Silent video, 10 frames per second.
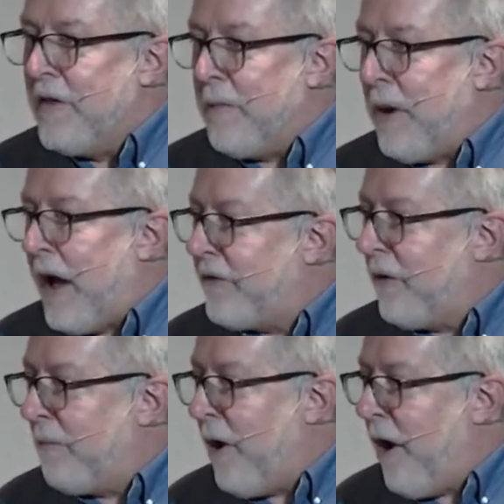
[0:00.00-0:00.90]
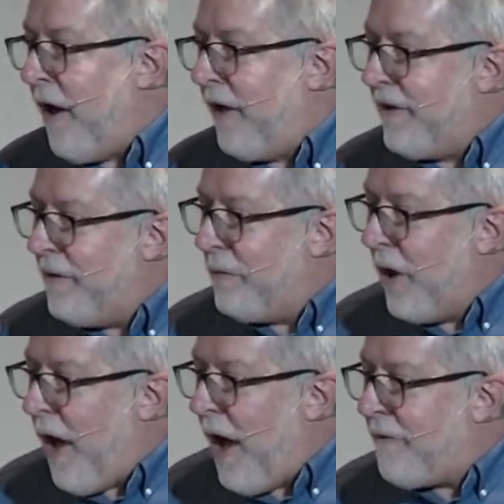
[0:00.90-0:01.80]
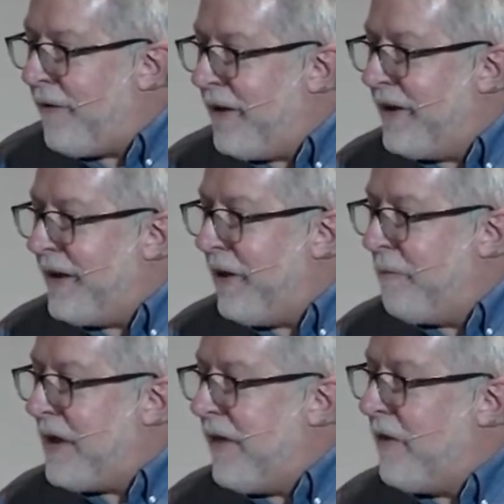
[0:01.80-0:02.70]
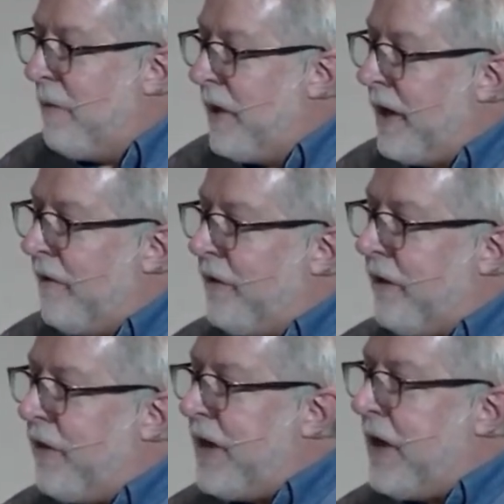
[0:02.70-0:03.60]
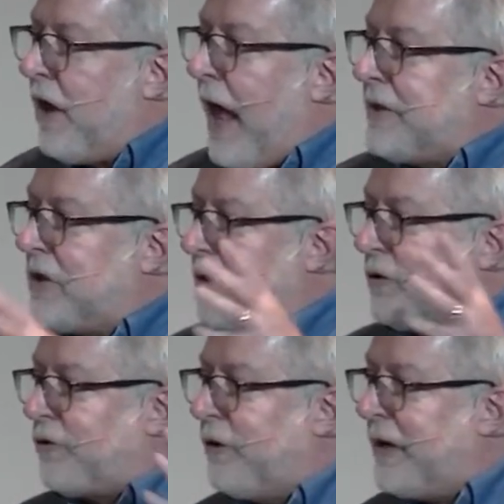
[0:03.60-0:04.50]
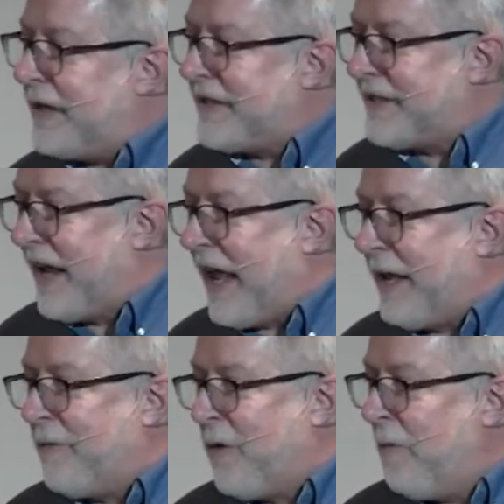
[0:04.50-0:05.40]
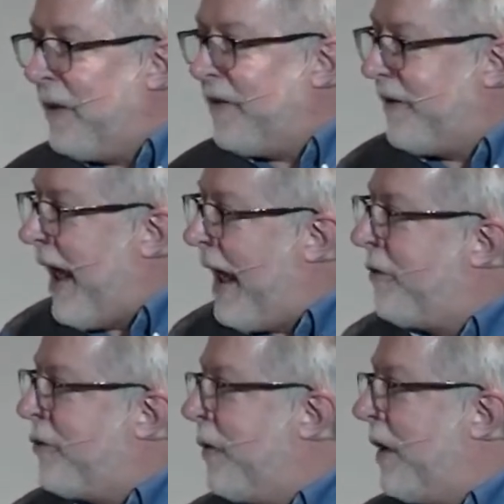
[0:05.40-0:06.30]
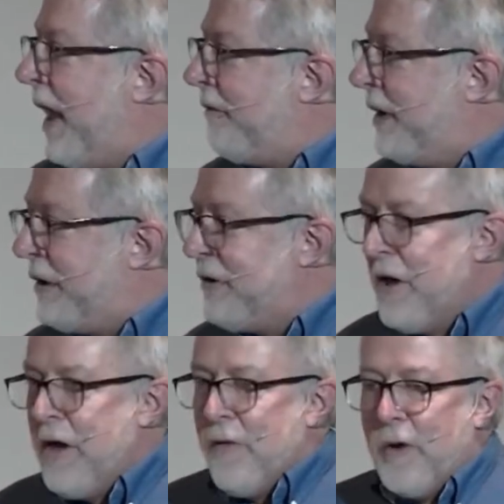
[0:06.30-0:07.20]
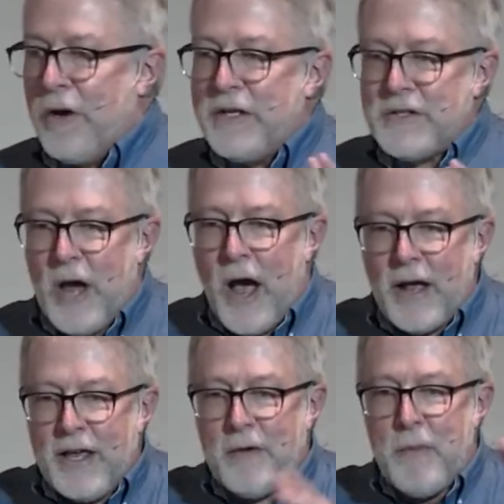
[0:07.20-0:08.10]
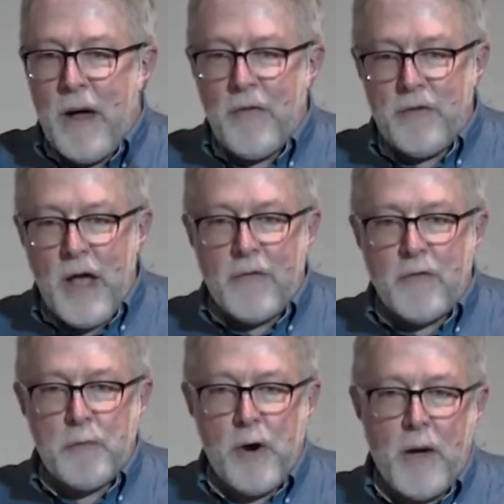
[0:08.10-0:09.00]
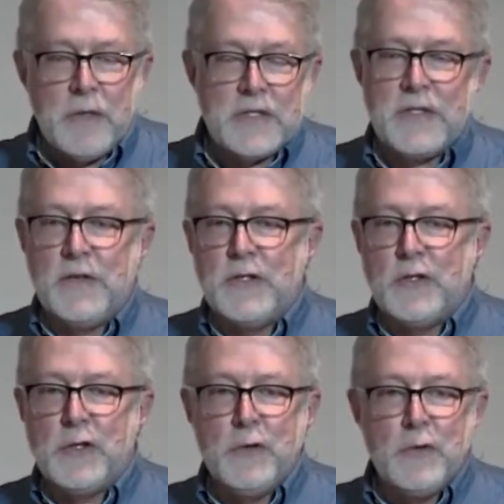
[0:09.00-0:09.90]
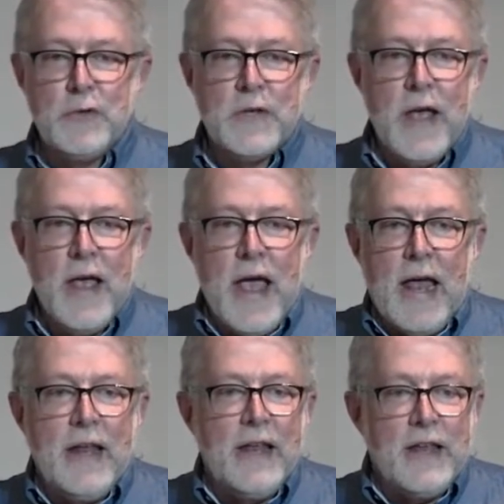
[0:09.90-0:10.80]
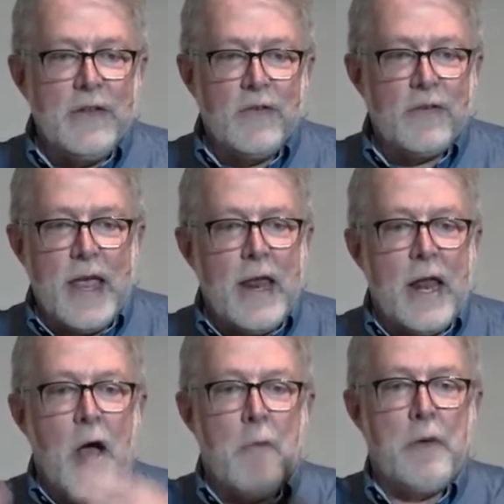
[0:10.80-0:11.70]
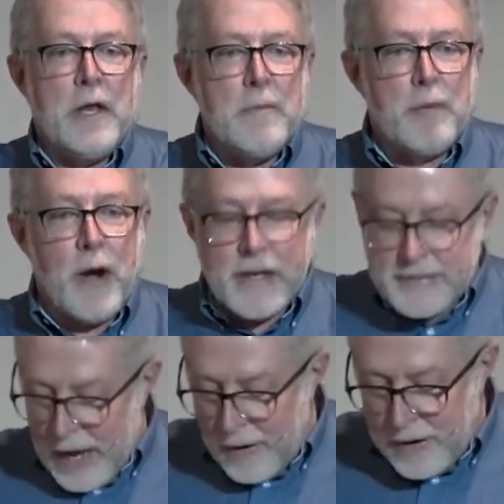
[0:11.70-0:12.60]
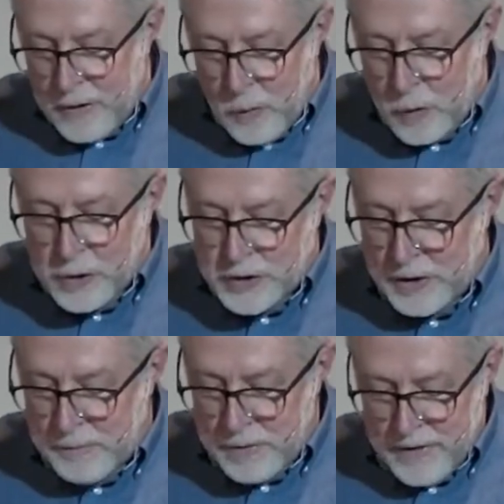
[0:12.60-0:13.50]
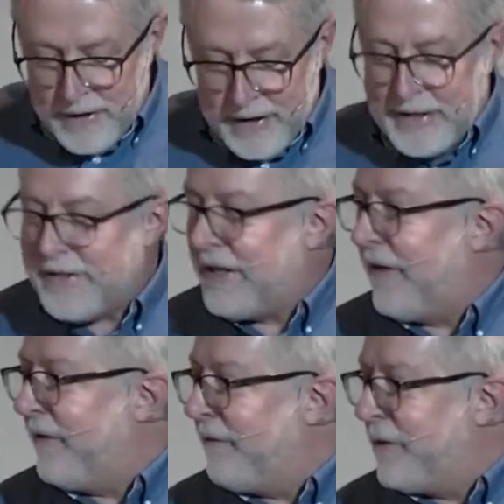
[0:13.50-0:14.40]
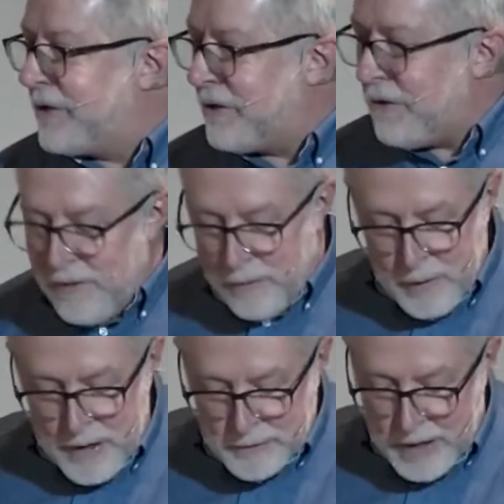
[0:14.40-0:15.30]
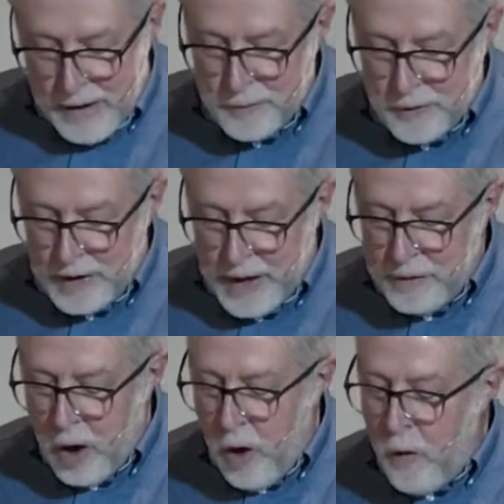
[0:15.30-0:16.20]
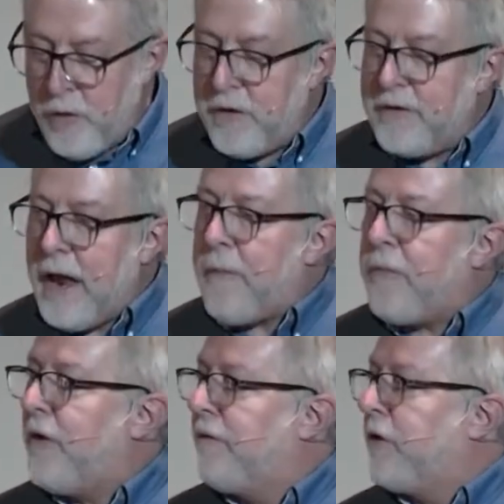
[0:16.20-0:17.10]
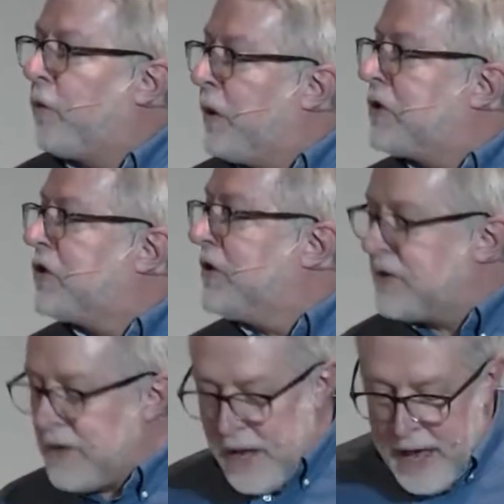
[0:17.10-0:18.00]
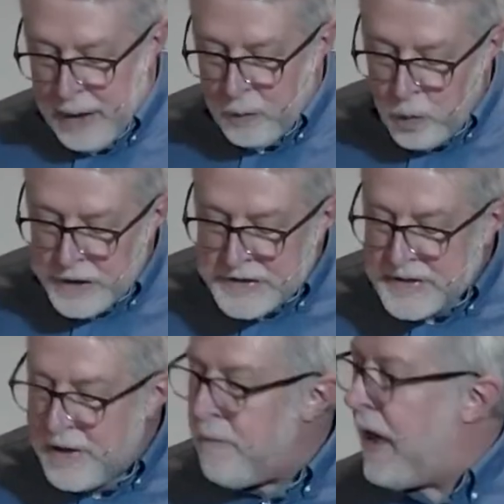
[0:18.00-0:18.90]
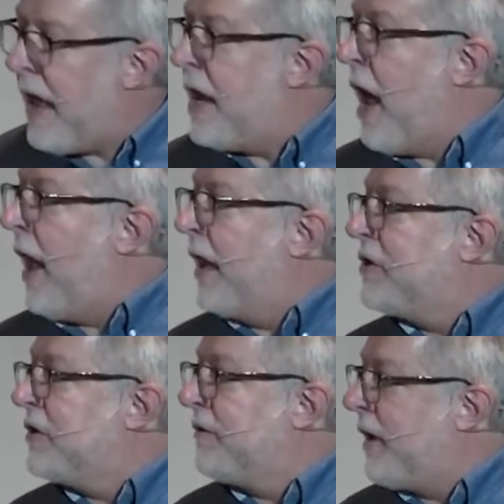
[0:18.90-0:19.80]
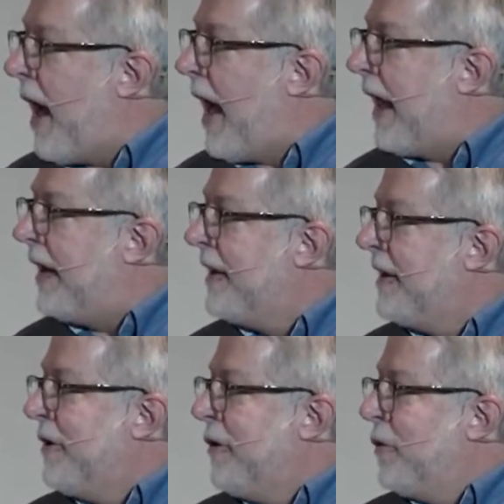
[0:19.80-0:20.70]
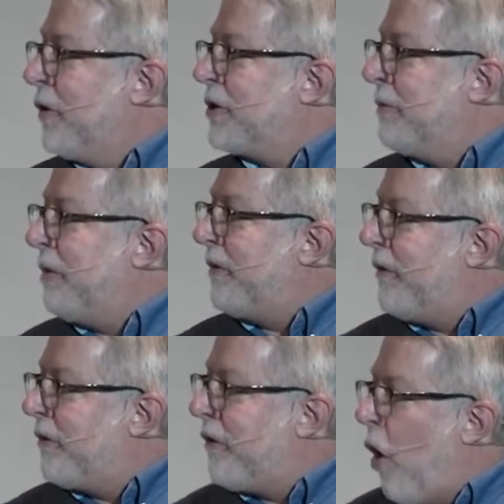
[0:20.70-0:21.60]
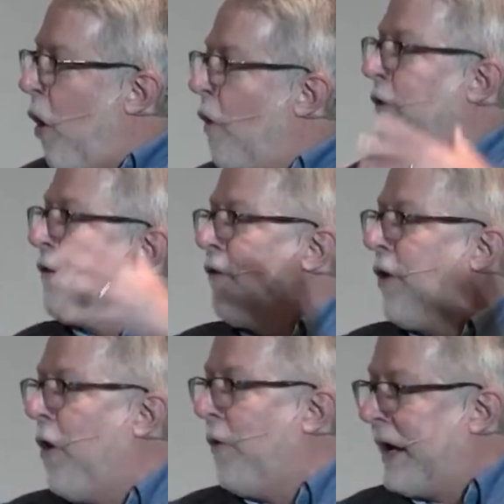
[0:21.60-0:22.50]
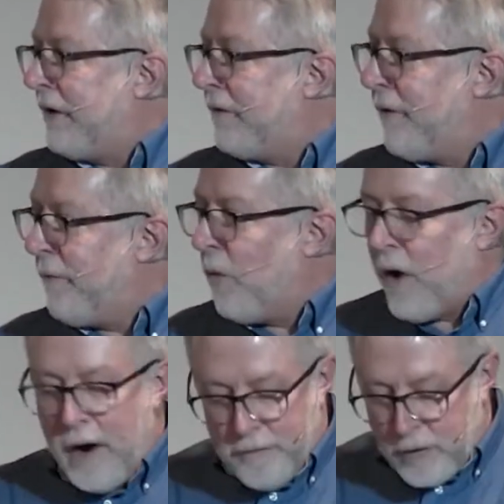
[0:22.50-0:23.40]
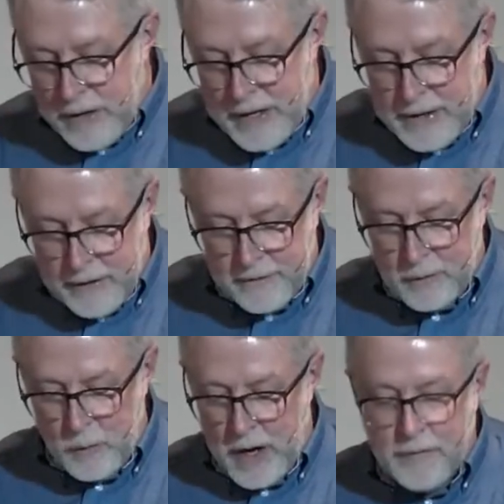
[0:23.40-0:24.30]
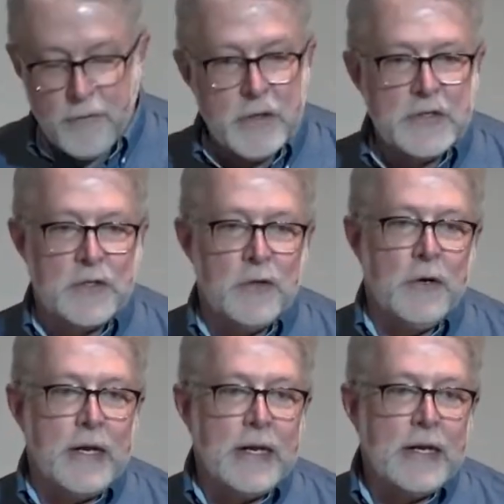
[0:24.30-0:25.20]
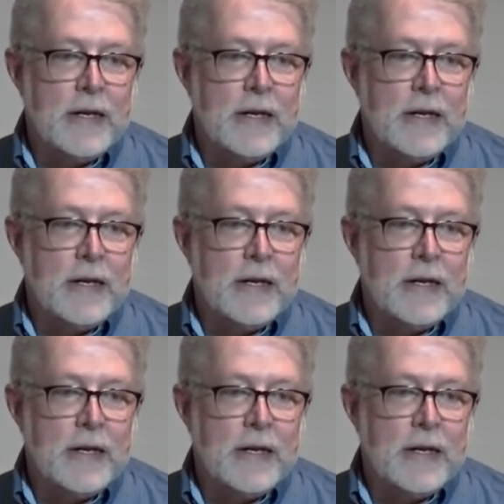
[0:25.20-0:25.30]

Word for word: The Apostle Paul will often, he'll be in the middle of a theological treatise like in Romans nine through eleven, where he's talking about God's promise to the Jews, and he just can't help it. He breaks out into worship. He says in verse thirty-three of chapter eleven, "Oh, the depth of the riches and wisdom and knowledge of God." Worship is just overflowing from wherever he is and whatever he's doing.